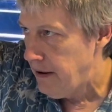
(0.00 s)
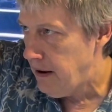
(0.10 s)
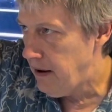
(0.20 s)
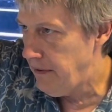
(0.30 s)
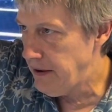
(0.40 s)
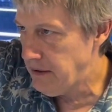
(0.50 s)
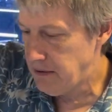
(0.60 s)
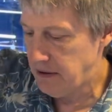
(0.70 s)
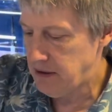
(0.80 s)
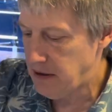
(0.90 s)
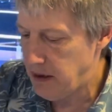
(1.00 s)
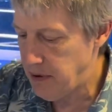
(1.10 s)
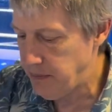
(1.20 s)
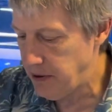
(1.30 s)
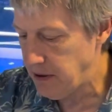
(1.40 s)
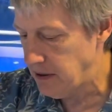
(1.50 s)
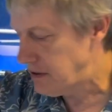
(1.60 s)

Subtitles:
And they look like they came in pretty good,